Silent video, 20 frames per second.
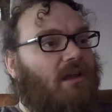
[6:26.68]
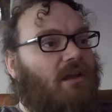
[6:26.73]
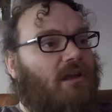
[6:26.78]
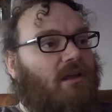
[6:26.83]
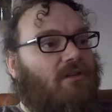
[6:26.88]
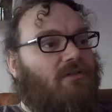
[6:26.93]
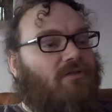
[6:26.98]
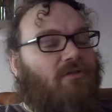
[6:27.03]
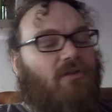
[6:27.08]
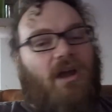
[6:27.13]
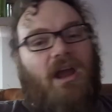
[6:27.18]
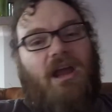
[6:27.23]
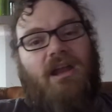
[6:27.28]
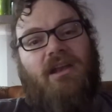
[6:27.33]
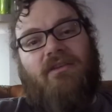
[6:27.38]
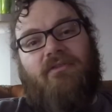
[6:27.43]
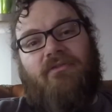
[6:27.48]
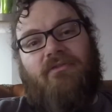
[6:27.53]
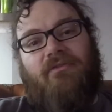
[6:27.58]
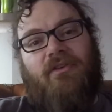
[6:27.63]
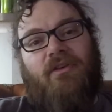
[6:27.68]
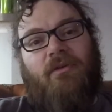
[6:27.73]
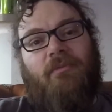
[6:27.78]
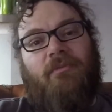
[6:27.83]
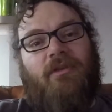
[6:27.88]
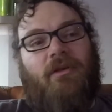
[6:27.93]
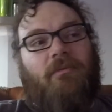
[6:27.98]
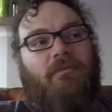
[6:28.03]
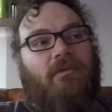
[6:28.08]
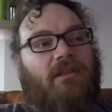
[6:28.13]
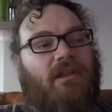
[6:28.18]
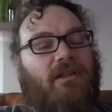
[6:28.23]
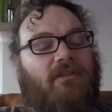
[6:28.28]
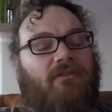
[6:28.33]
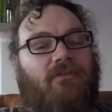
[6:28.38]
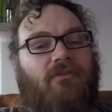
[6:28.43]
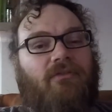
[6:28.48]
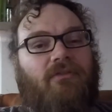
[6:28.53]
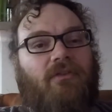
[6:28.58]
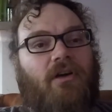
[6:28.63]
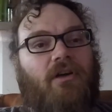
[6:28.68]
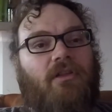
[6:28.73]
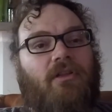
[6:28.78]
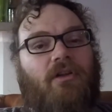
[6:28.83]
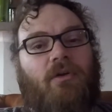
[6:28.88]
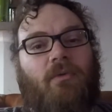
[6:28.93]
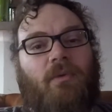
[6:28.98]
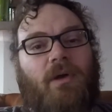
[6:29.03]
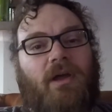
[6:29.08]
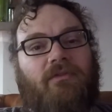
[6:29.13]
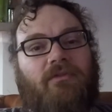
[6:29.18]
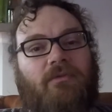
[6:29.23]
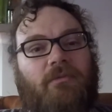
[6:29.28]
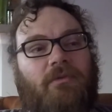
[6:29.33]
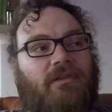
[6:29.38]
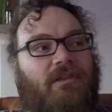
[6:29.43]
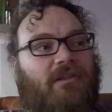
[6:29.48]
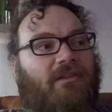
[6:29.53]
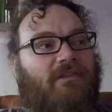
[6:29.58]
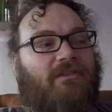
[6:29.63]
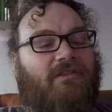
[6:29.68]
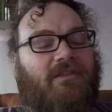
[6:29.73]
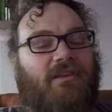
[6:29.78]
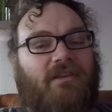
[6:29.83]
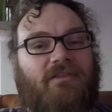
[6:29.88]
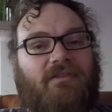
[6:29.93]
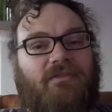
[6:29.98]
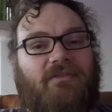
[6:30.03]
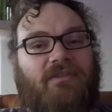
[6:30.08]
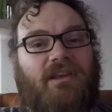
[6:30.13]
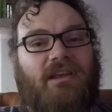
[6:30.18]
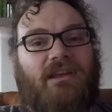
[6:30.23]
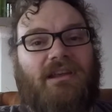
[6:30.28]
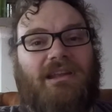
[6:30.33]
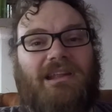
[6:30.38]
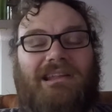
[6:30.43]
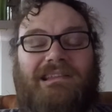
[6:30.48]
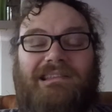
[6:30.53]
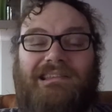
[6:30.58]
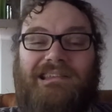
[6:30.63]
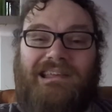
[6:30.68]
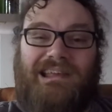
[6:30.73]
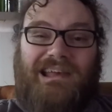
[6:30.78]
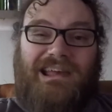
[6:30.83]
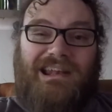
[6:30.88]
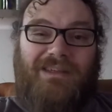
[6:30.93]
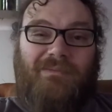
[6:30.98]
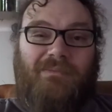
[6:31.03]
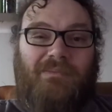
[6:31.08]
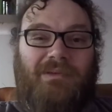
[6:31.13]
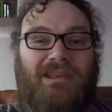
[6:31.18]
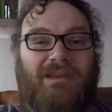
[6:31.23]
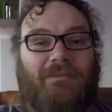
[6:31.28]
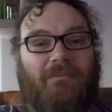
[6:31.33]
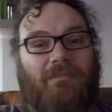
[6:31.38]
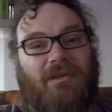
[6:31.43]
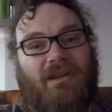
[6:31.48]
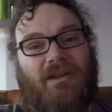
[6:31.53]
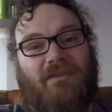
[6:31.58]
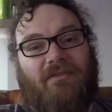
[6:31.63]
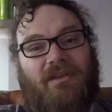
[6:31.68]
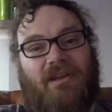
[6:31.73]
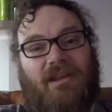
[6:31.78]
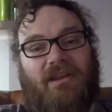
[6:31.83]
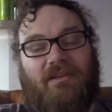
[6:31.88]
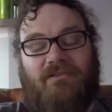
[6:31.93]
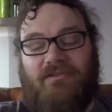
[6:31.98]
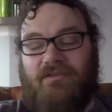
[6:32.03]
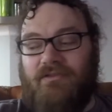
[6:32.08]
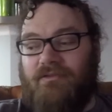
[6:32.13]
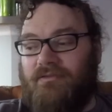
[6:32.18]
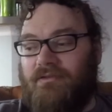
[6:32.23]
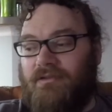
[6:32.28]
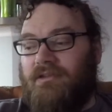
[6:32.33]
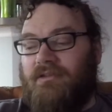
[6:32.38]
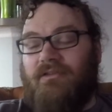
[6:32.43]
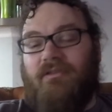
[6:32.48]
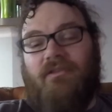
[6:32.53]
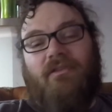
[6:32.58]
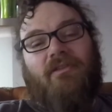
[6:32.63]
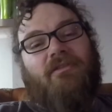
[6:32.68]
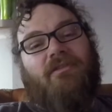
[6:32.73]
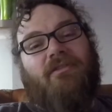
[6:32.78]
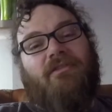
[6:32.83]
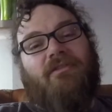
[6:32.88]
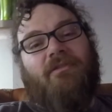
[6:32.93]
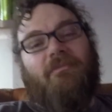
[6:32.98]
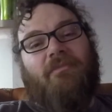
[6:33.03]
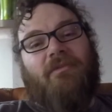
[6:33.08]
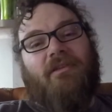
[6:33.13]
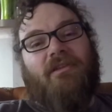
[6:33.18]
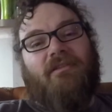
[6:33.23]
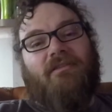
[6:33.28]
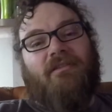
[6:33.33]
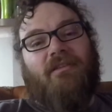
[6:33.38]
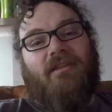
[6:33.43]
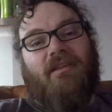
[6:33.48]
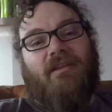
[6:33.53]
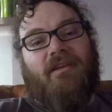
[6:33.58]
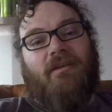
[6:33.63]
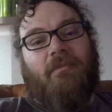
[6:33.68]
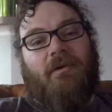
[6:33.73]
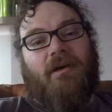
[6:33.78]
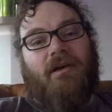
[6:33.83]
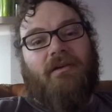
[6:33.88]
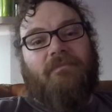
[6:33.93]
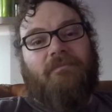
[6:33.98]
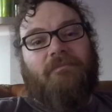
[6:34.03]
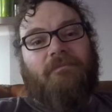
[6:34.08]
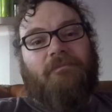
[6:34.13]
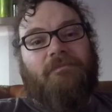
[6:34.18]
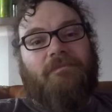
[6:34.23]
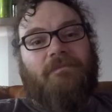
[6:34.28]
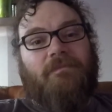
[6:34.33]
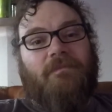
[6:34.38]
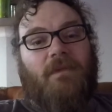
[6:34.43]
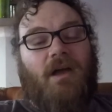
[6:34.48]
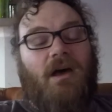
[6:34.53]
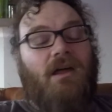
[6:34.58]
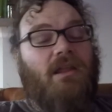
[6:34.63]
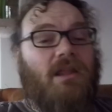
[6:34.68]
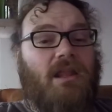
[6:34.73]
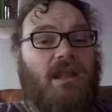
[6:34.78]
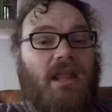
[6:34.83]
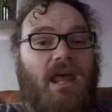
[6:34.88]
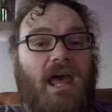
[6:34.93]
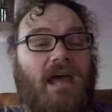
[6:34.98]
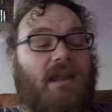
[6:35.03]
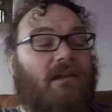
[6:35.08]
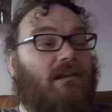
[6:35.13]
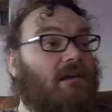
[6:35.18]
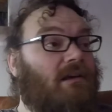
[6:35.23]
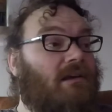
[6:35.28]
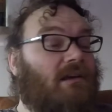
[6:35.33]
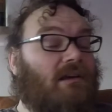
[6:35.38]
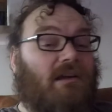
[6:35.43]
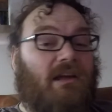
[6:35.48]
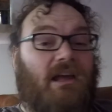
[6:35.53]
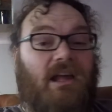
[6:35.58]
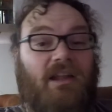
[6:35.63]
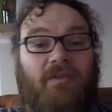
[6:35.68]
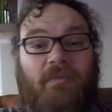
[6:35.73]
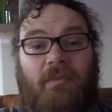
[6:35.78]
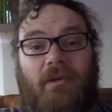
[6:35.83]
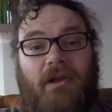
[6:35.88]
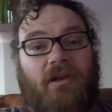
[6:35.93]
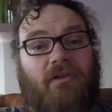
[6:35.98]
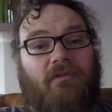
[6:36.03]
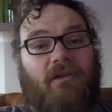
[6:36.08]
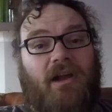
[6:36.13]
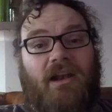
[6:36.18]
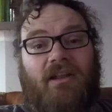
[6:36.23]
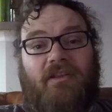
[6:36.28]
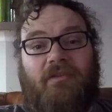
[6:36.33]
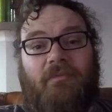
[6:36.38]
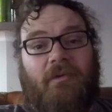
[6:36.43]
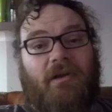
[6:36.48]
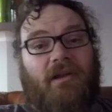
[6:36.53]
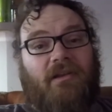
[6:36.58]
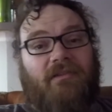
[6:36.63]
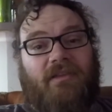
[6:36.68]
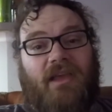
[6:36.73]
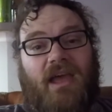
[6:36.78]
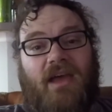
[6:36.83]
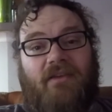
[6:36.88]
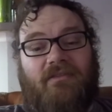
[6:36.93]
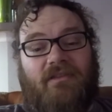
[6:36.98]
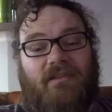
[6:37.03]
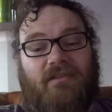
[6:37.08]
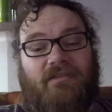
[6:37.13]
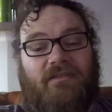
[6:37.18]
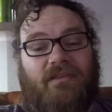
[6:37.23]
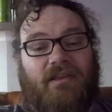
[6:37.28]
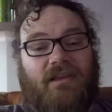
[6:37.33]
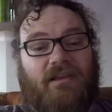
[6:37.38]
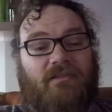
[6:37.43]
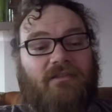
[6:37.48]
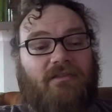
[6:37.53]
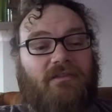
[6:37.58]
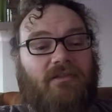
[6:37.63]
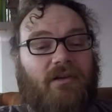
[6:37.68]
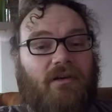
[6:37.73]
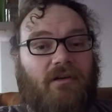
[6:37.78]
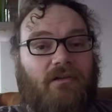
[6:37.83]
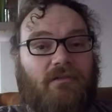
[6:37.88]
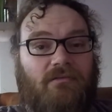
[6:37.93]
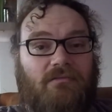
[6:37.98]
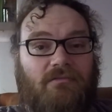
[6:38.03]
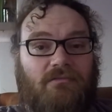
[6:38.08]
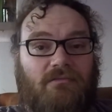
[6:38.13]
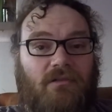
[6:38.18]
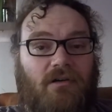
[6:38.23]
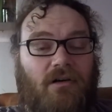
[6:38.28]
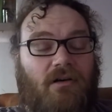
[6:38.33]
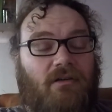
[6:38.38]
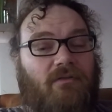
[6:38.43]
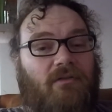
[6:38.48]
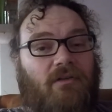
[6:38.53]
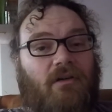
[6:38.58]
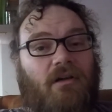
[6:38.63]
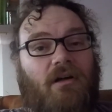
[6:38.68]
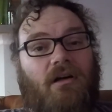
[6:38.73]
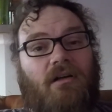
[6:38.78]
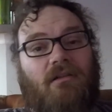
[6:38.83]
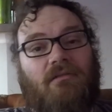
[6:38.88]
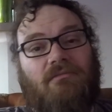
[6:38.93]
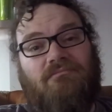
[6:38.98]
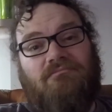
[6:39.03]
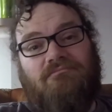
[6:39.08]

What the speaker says: trying to film something that's farther away from you than 6 feet, it's gonna be a bit of an issue. So those are some things to think about. Other than that, it's been a great experience having this thing. So overall,